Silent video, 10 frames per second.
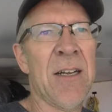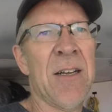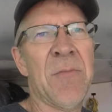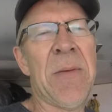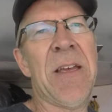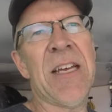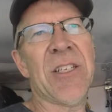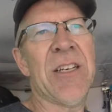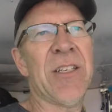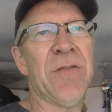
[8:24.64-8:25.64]
Maybe I
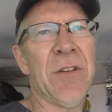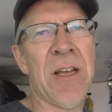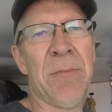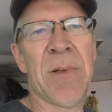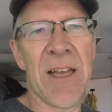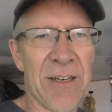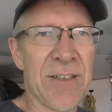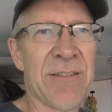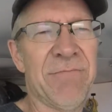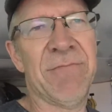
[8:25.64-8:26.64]
should interview him and
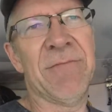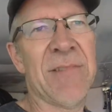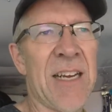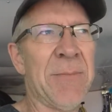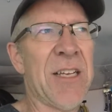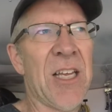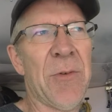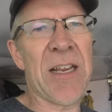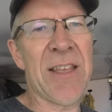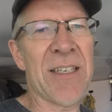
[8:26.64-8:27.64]
let him tell you
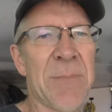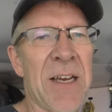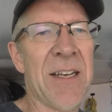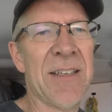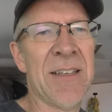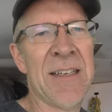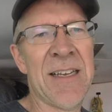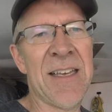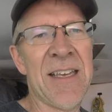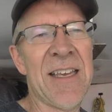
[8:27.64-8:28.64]
what he thinks.
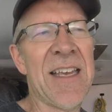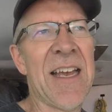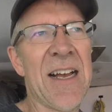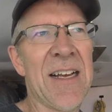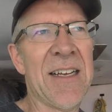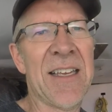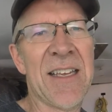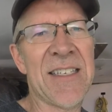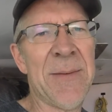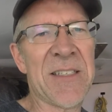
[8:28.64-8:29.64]

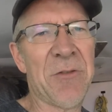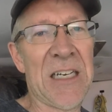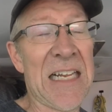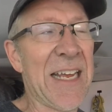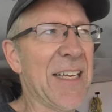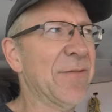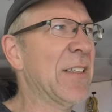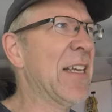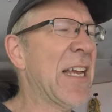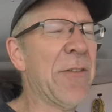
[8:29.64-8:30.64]
He seems to really like
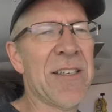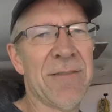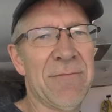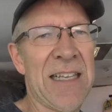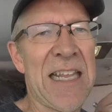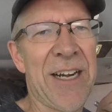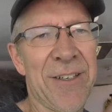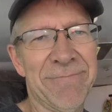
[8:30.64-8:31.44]
it. Anyways, later.